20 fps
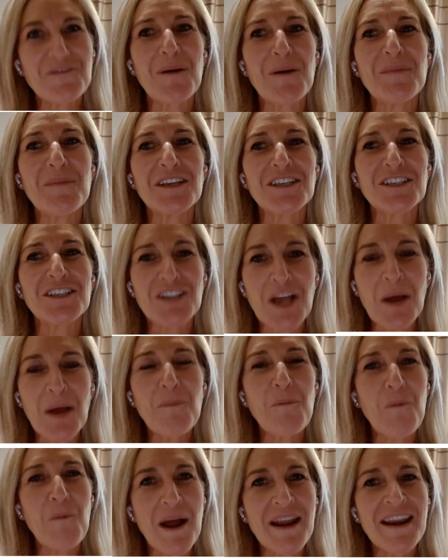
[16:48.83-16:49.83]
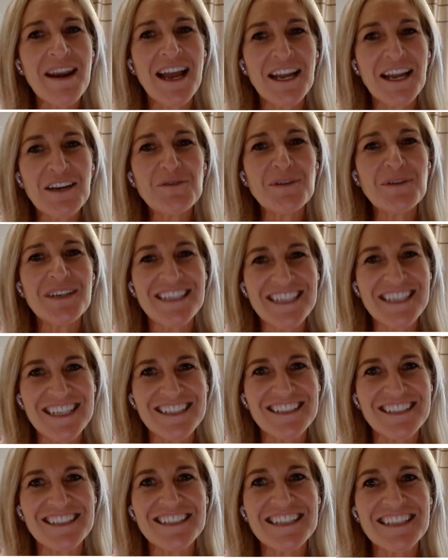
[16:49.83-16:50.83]
from the top 100
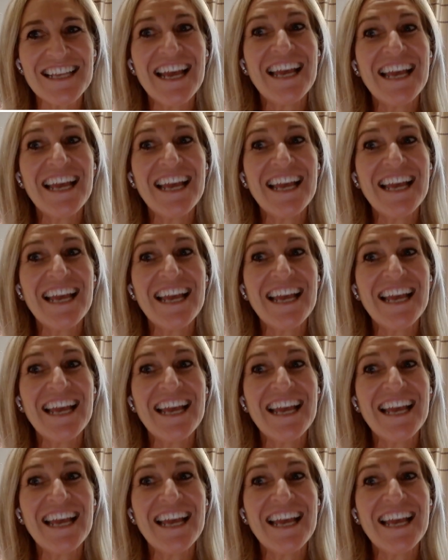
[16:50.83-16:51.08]
deals